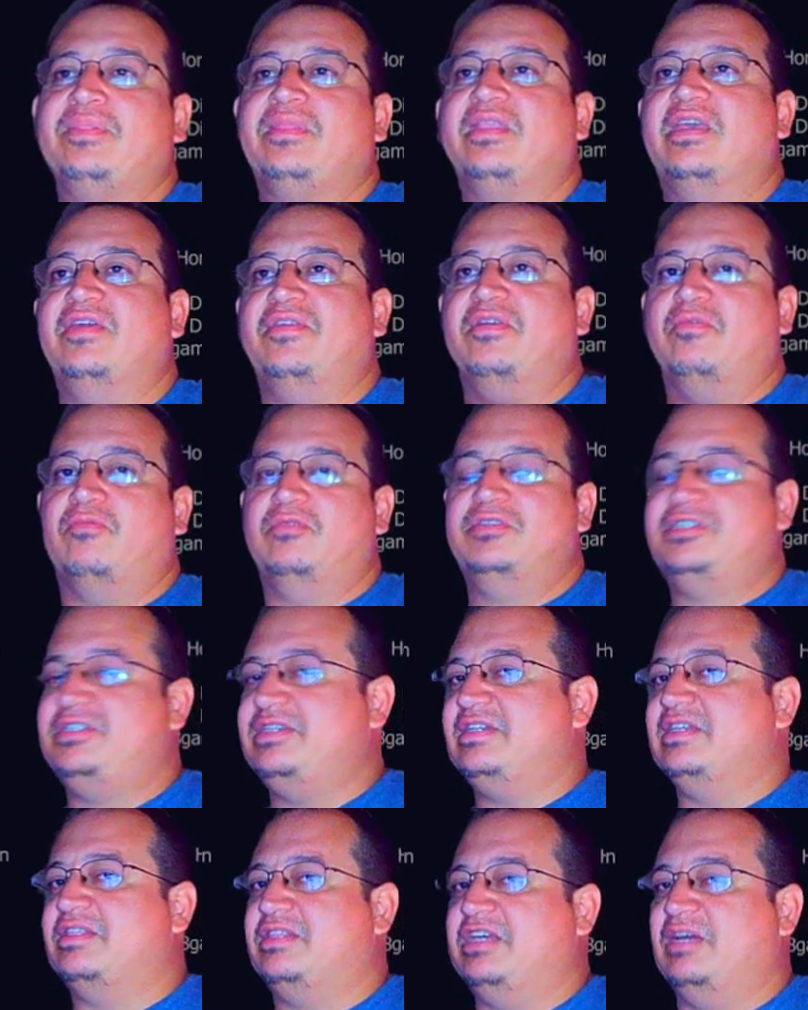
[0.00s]
And then once you
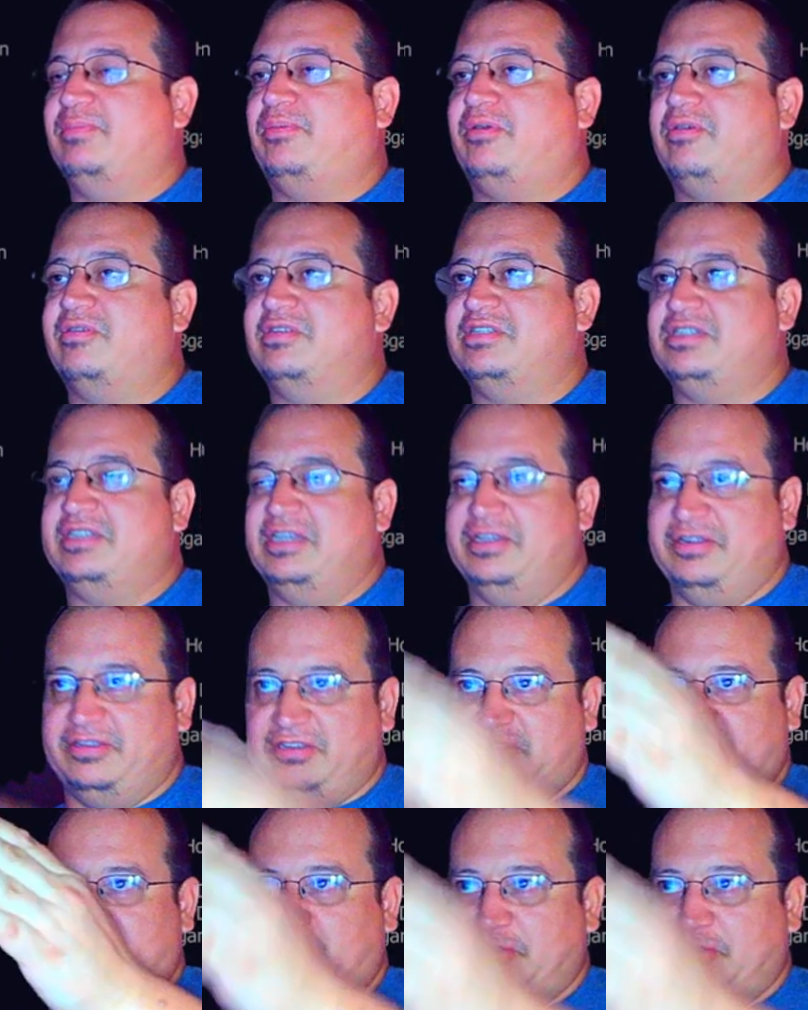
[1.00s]
get that part set
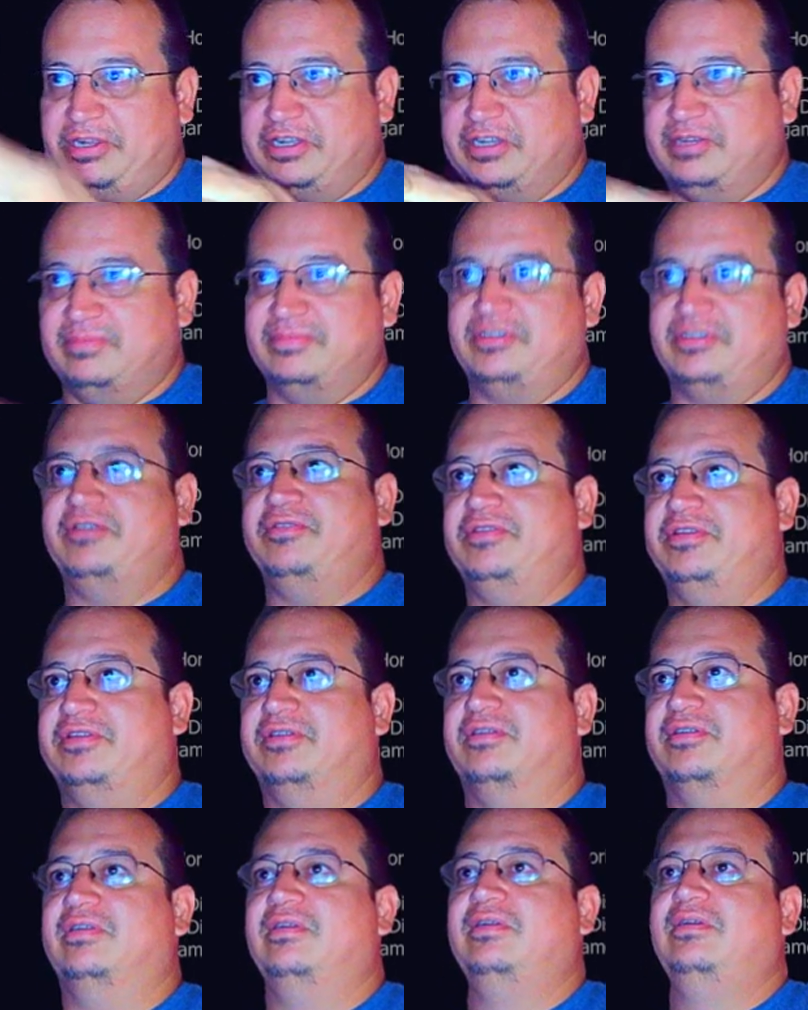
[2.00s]
up, we come to
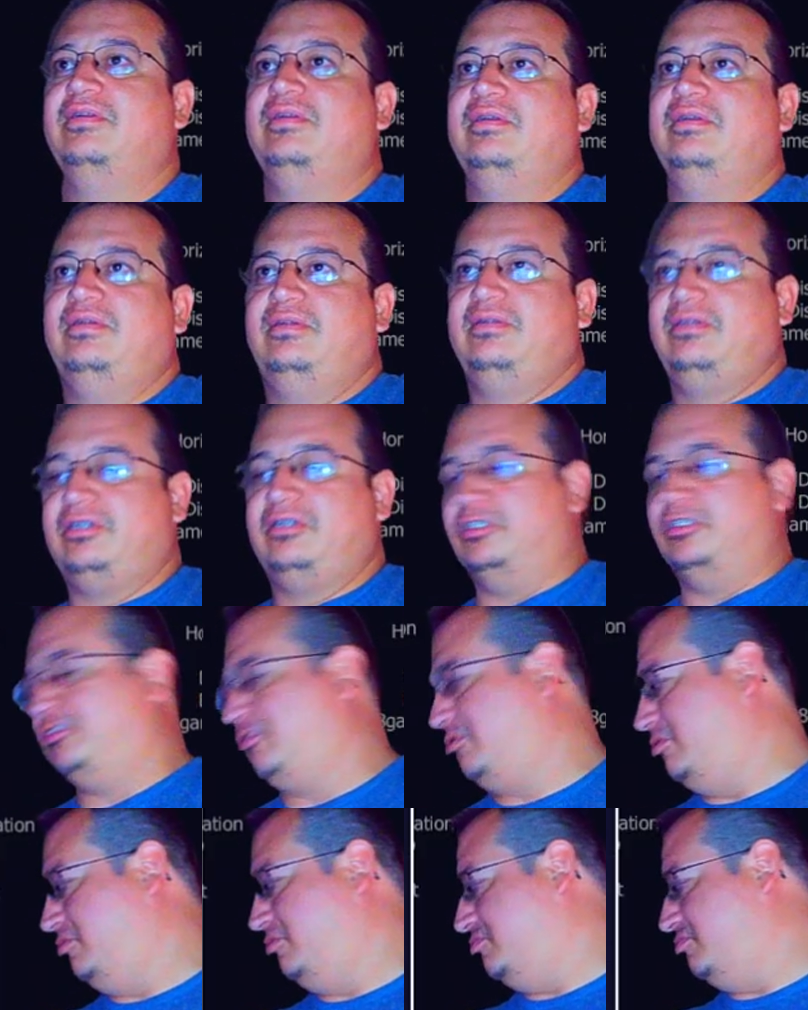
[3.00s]
your
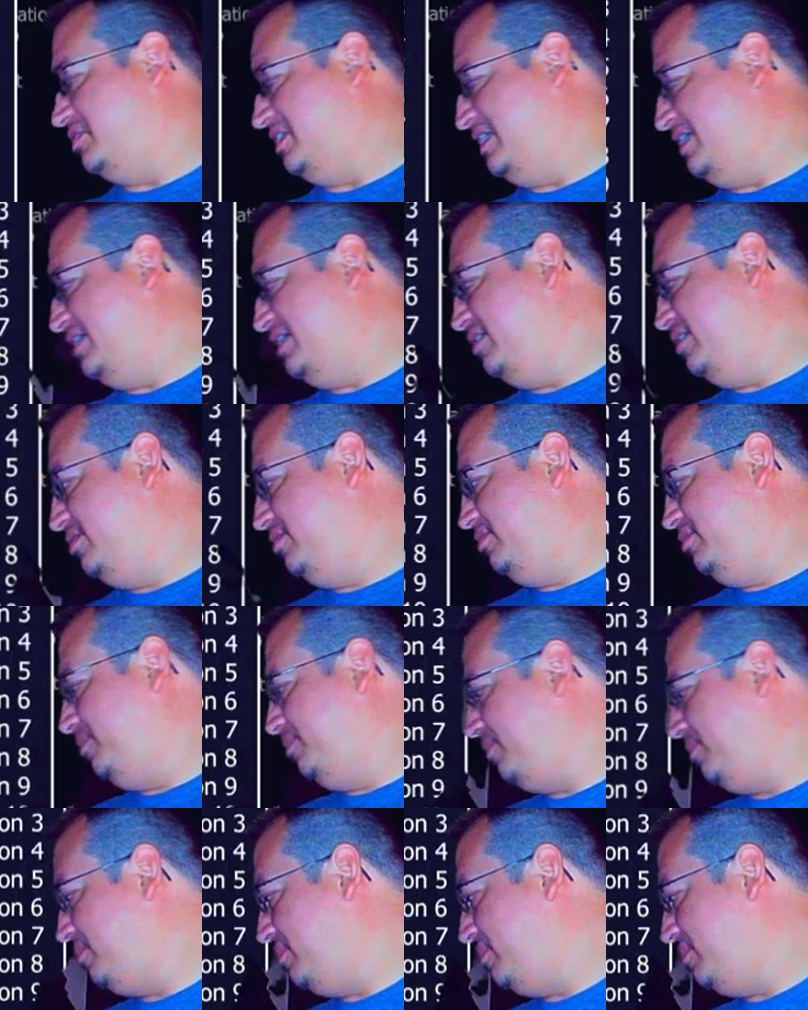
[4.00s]
controls here.